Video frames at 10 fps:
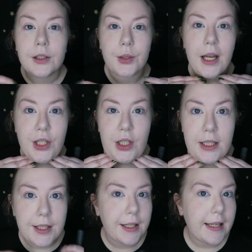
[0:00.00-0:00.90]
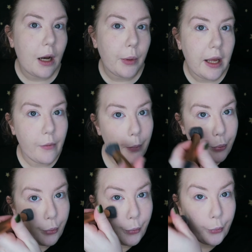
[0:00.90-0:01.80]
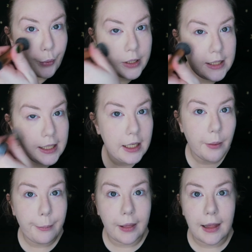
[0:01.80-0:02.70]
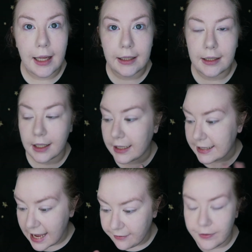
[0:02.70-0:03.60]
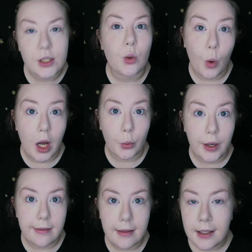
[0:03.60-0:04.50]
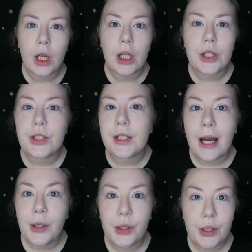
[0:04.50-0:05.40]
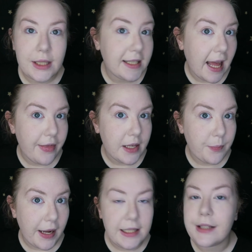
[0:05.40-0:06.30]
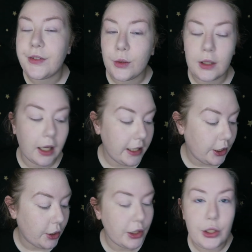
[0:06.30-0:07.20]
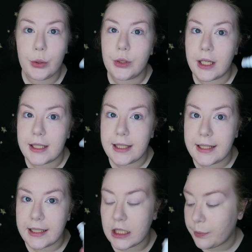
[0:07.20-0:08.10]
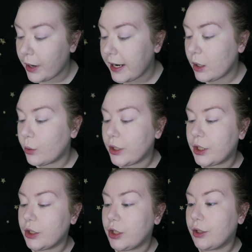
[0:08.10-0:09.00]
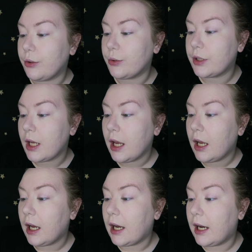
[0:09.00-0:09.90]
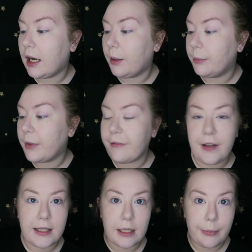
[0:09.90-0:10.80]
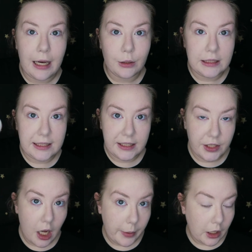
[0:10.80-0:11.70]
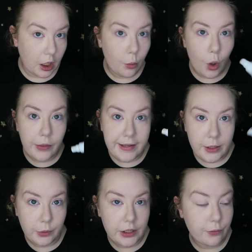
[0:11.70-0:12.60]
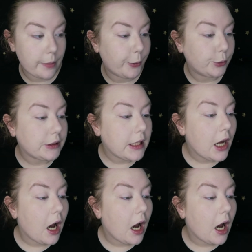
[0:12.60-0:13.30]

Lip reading: So as you can see, now we have a pretty blank canvas to work with. So now you can set this base if you'd like. You can use a setting spray or you can use a fixing powder. This is a Dermacolor one, this one is Rimmel's.